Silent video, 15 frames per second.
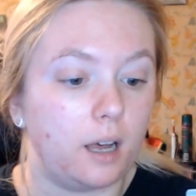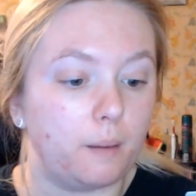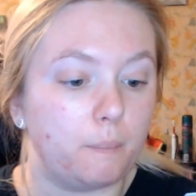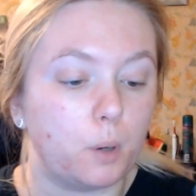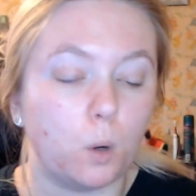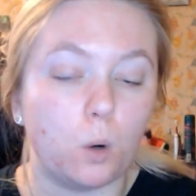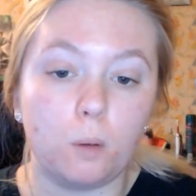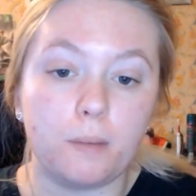
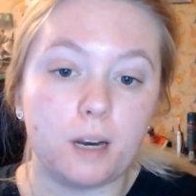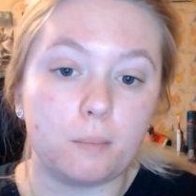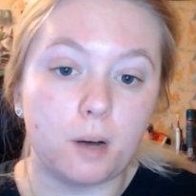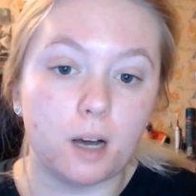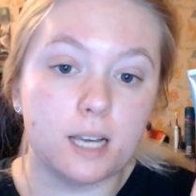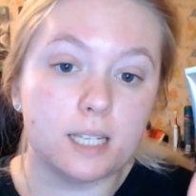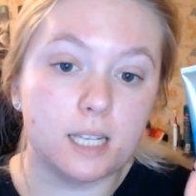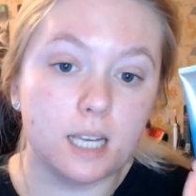Pore
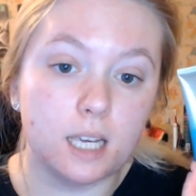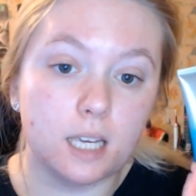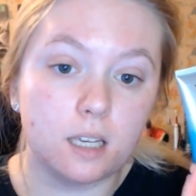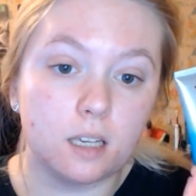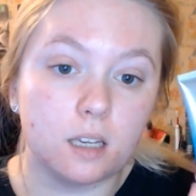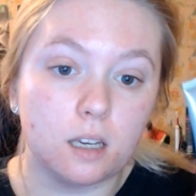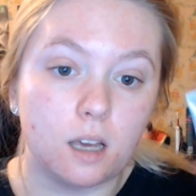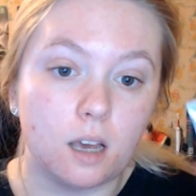Minimising
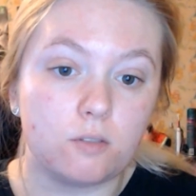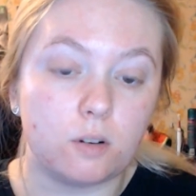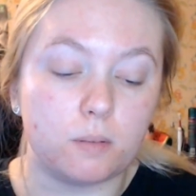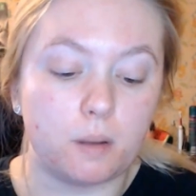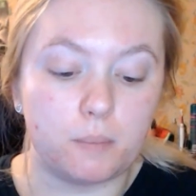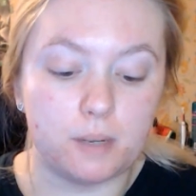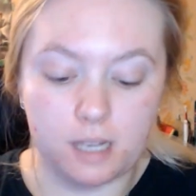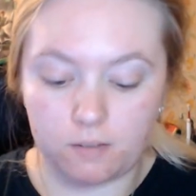from
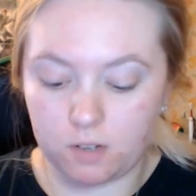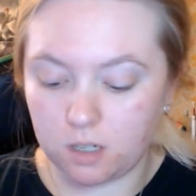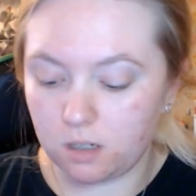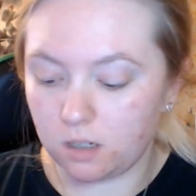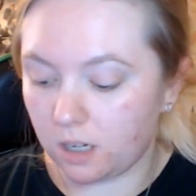No. 7.